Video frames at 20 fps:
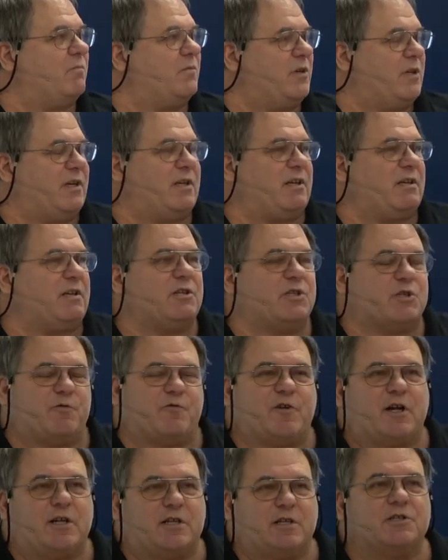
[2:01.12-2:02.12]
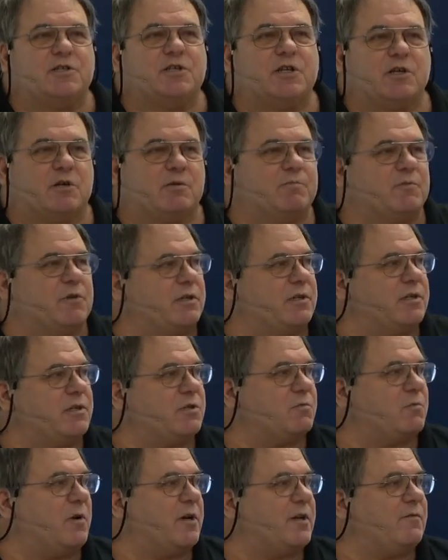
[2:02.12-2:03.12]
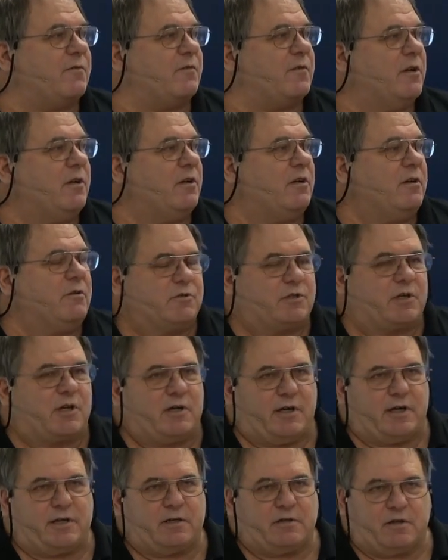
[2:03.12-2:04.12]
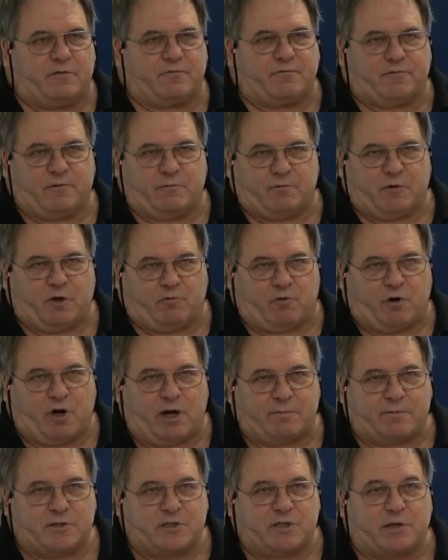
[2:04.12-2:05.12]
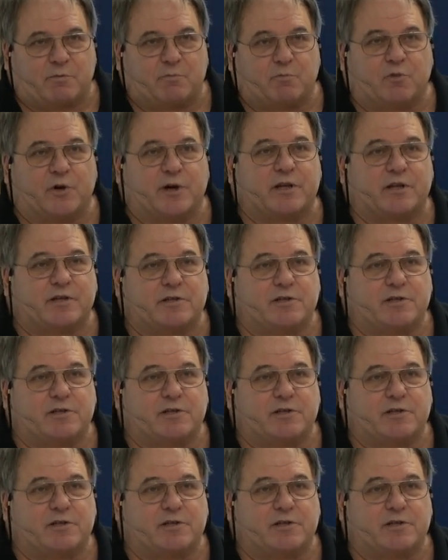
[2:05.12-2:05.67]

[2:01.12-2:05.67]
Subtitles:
He's a volunteer, but his wife was kind enough from Carrabba's at Brick